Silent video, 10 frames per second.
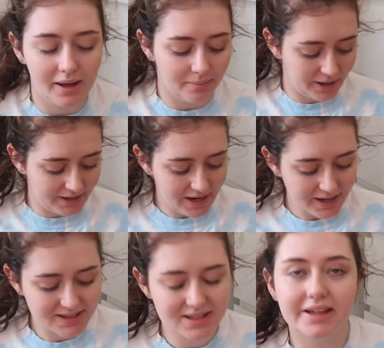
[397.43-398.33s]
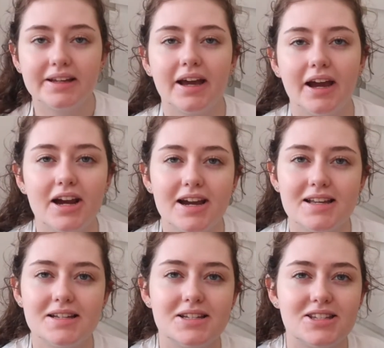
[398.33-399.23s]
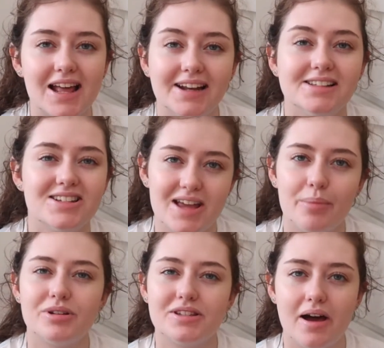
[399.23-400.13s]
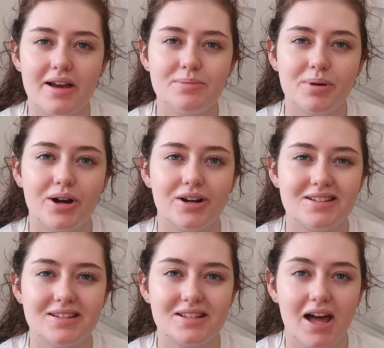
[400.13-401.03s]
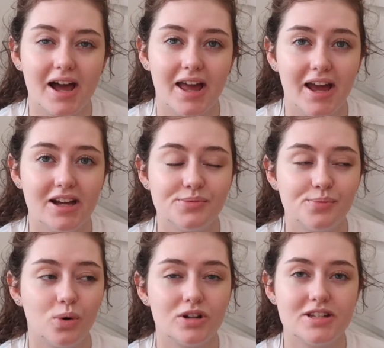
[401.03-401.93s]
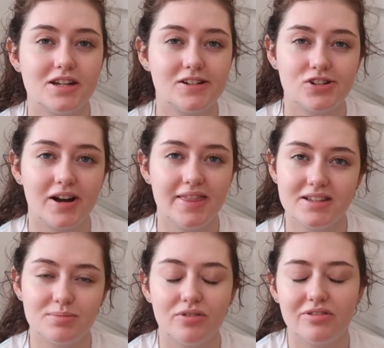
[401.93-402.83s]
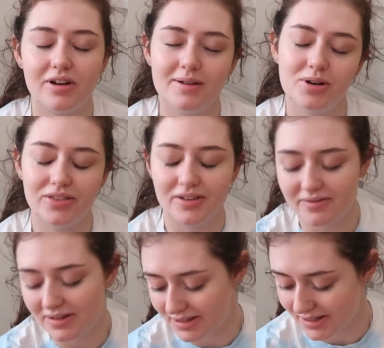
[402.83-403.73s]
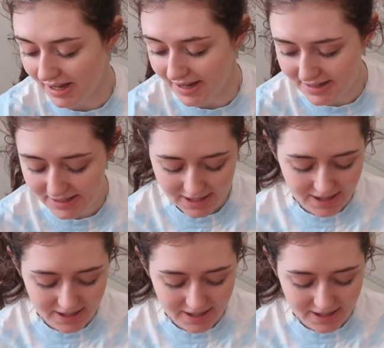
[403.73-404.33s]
My next skincare is a little sample size because I wanted to try this before I bought the real size,